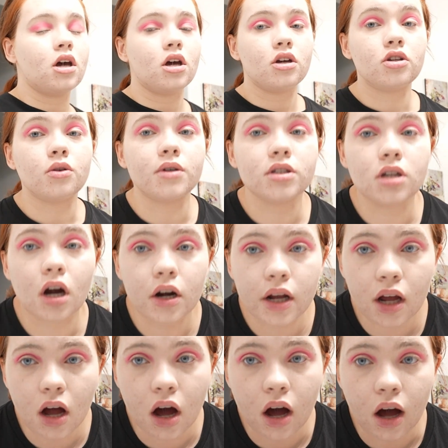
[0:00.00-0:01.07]
So we're
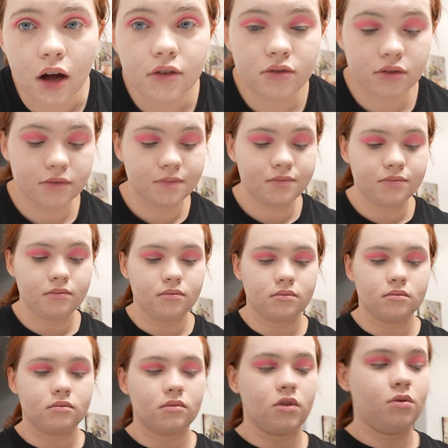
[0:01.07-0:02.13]
starting off
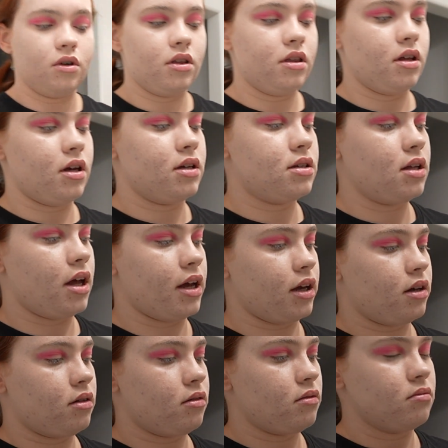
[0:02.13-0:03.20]
with this
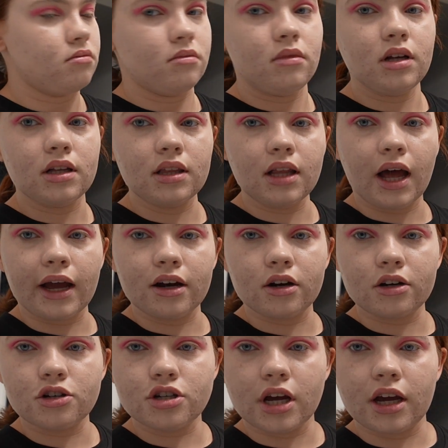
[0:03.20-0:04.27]
like
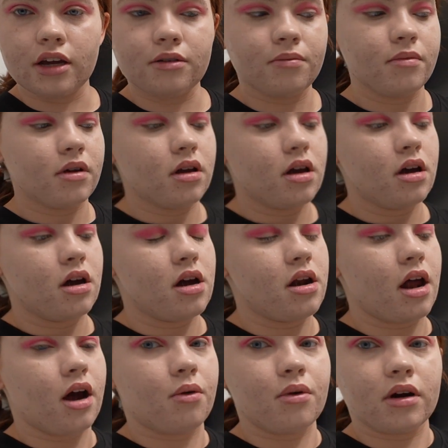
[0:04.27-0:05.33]
lighter shade, and
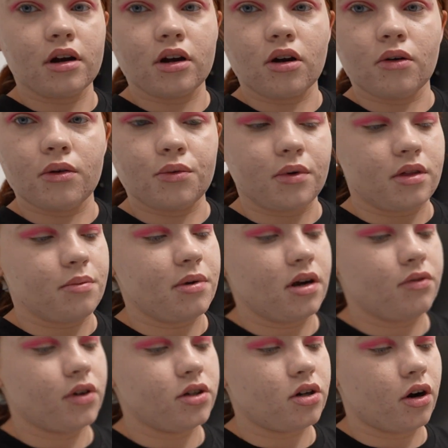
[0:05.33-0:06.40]
now we're gonna go in with a bit
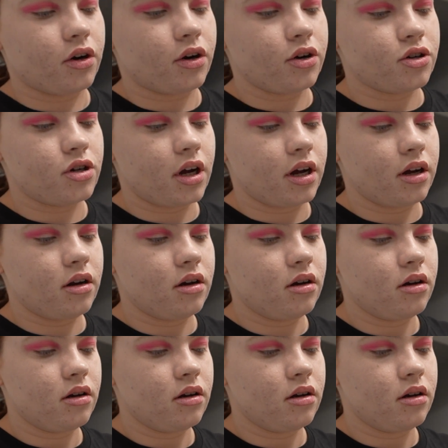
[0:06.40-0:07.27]
of a darker shade.